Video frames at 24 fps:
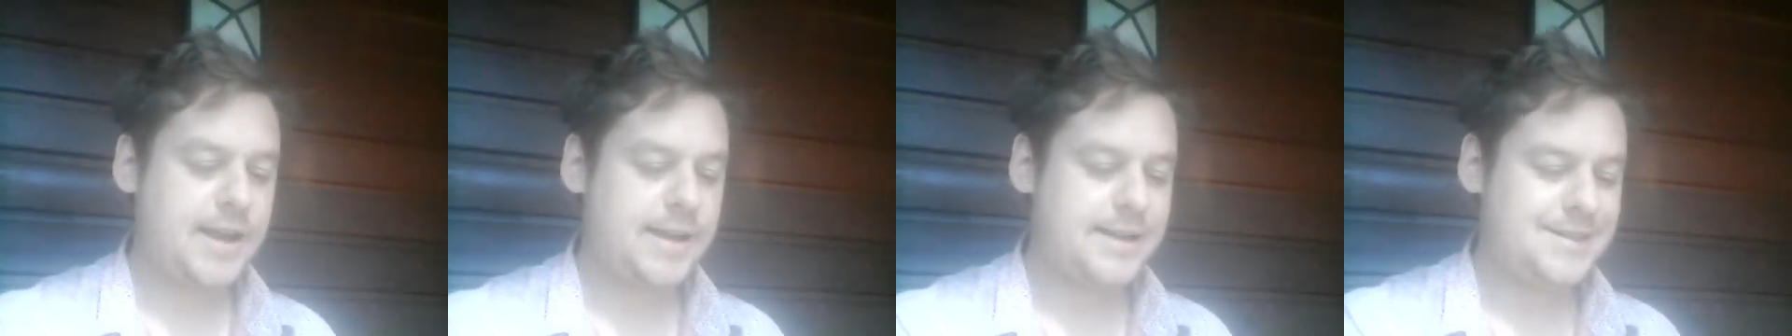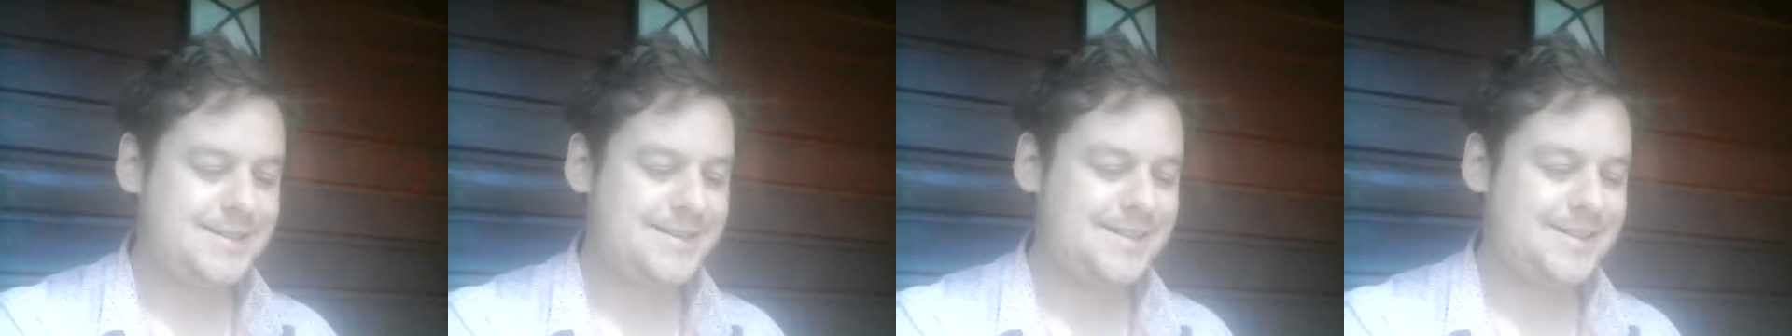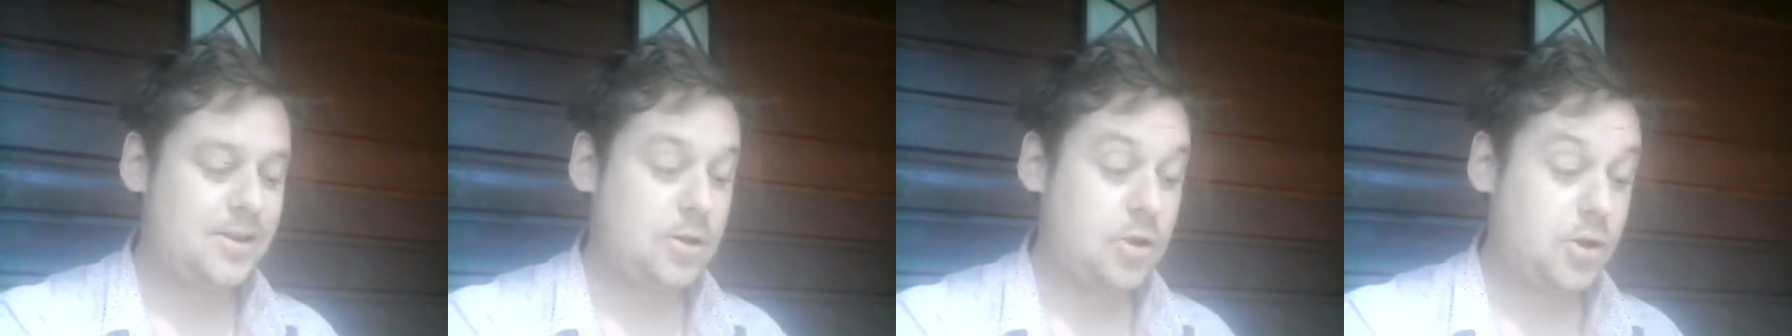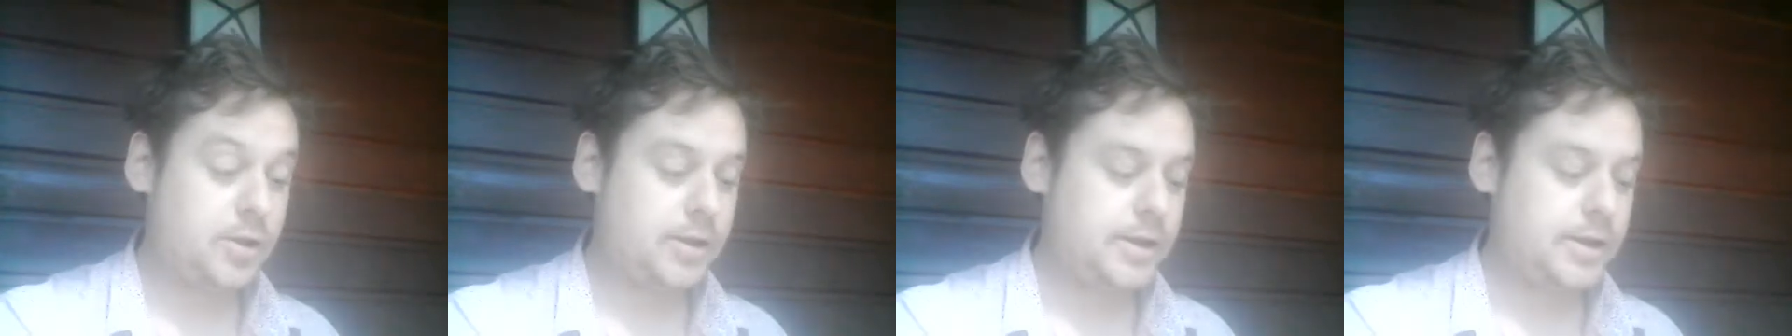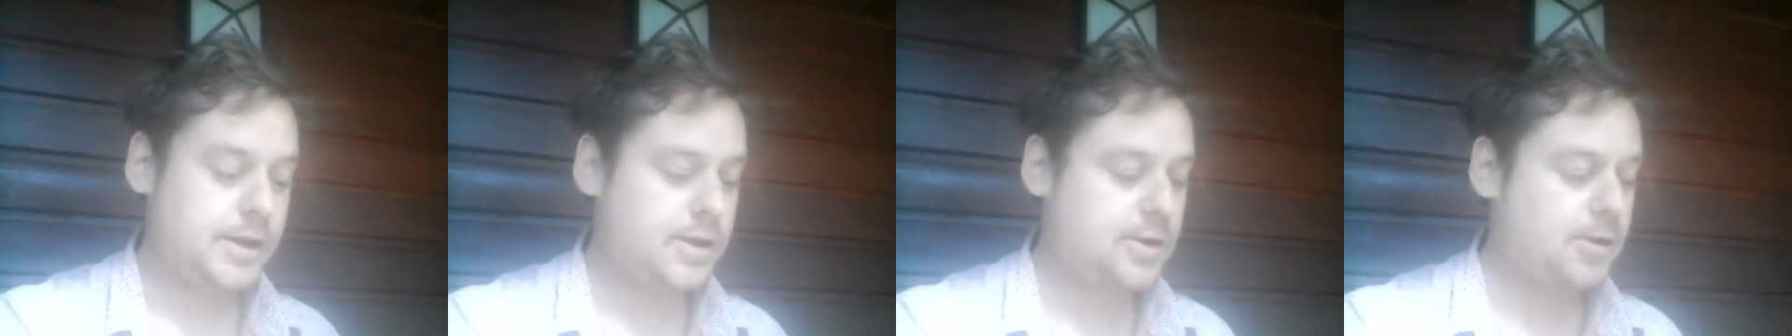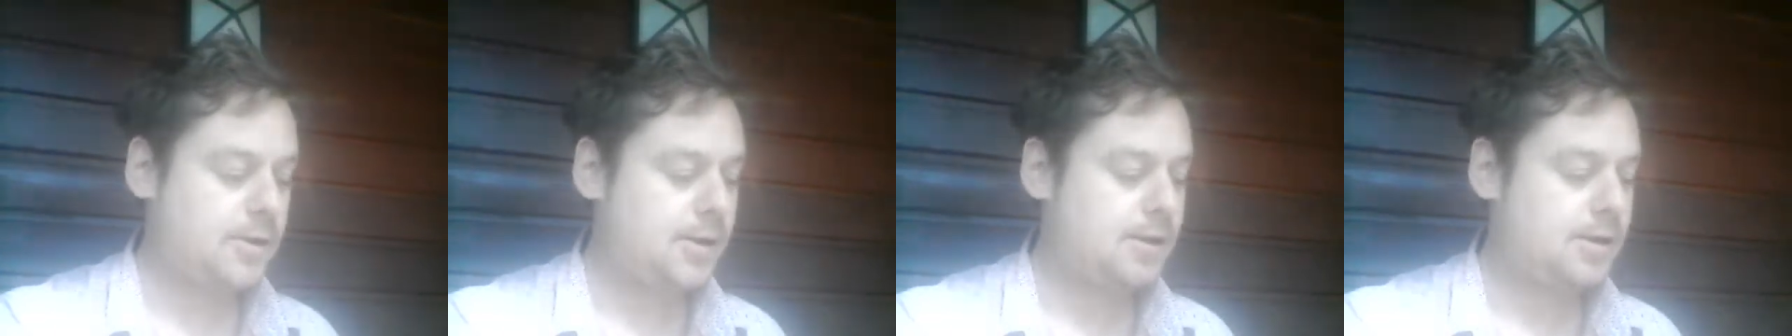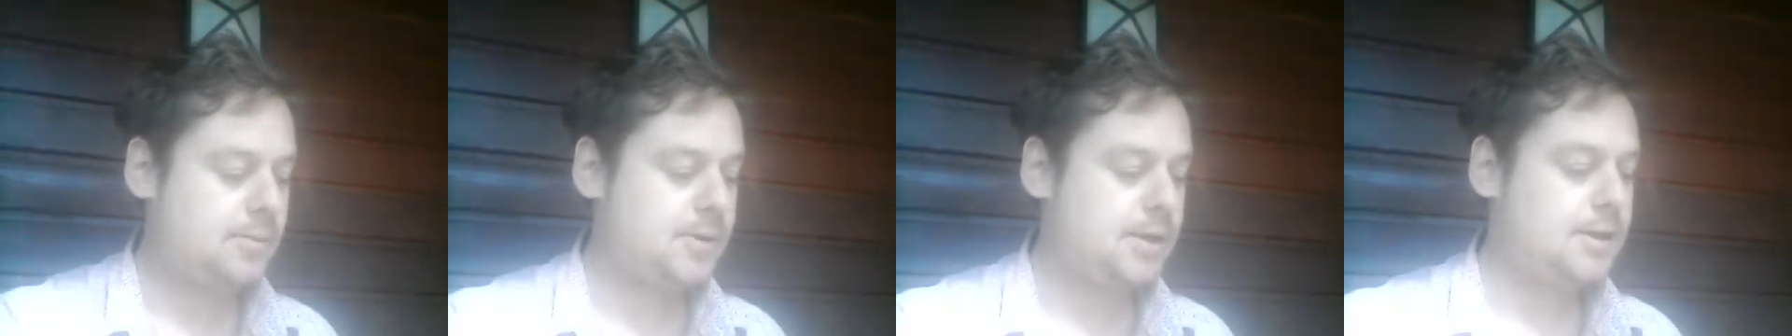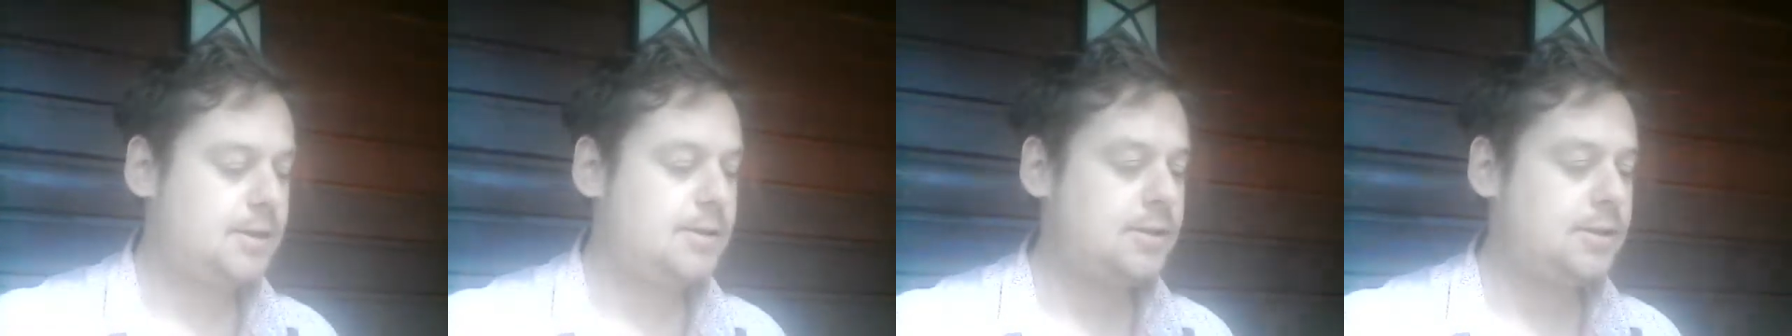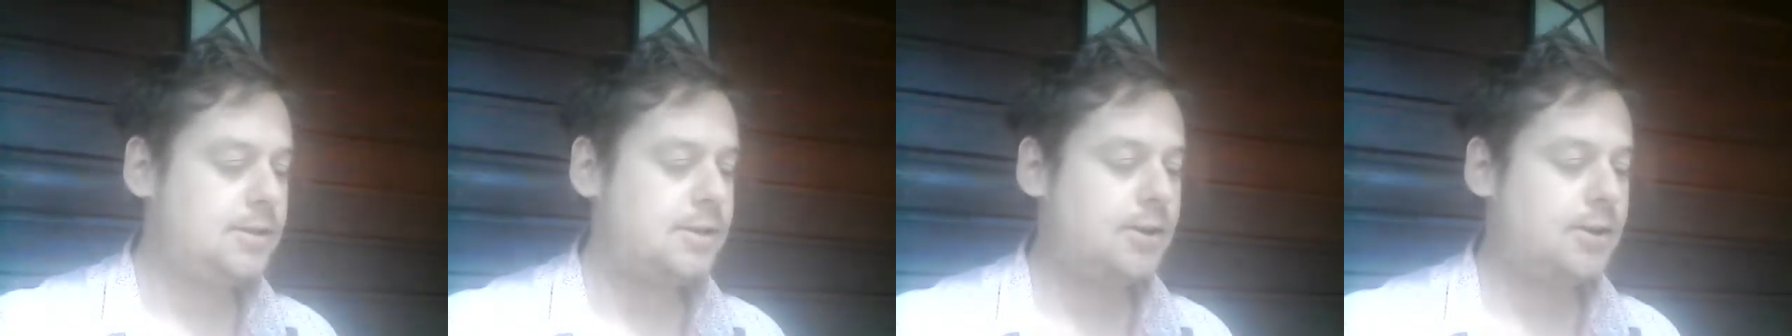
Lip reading: and early Kirby.